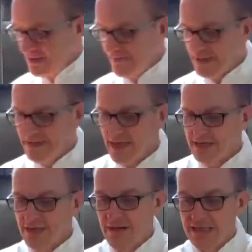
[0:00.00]
If I
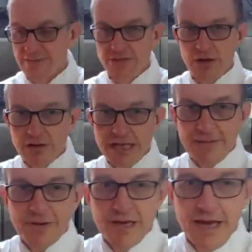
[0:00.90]
say so myself, I'm just going to hold it
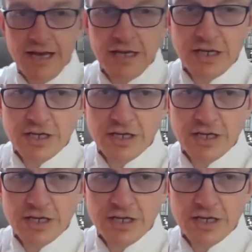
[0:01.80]
up again,